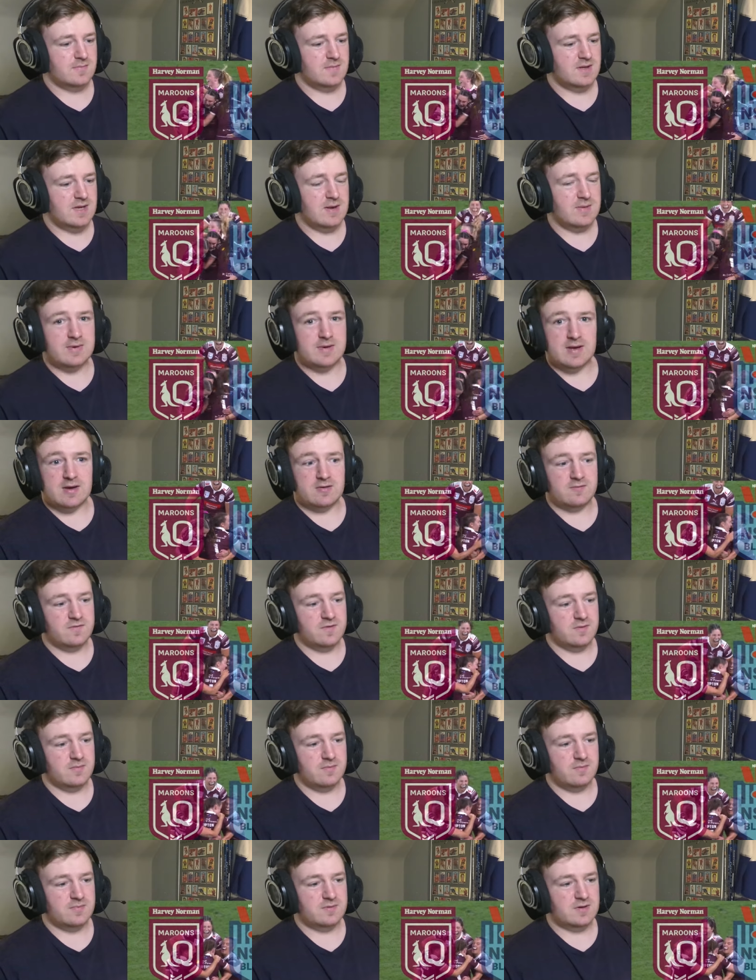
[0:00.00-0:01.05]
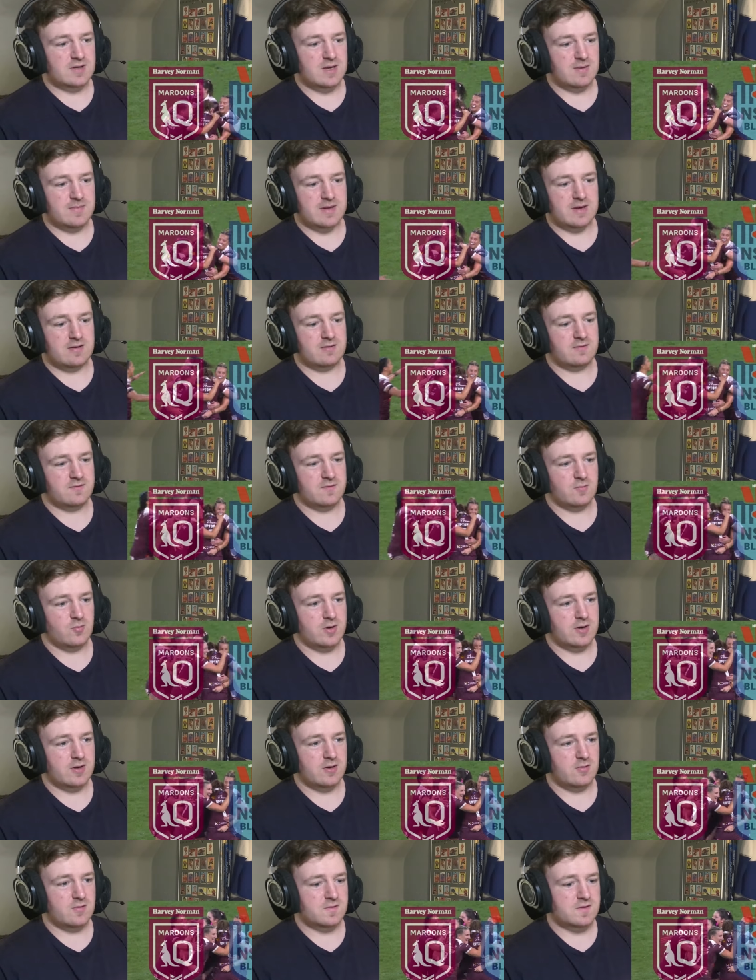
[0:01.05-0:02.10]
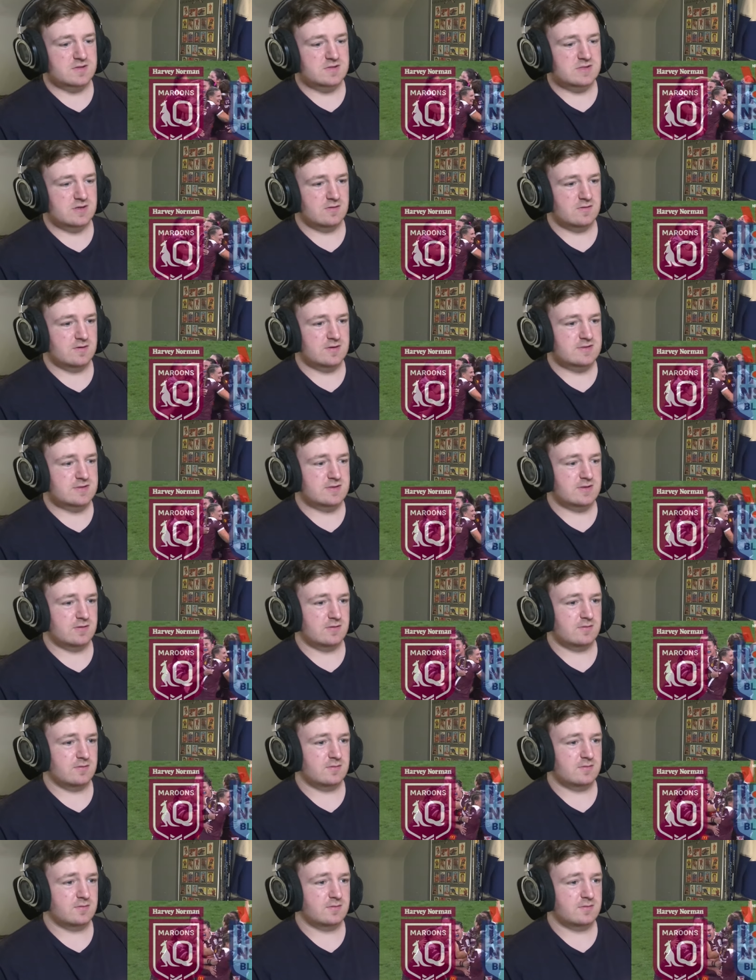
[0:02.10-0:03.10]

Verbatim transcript: Came down from 1-0 in the series too.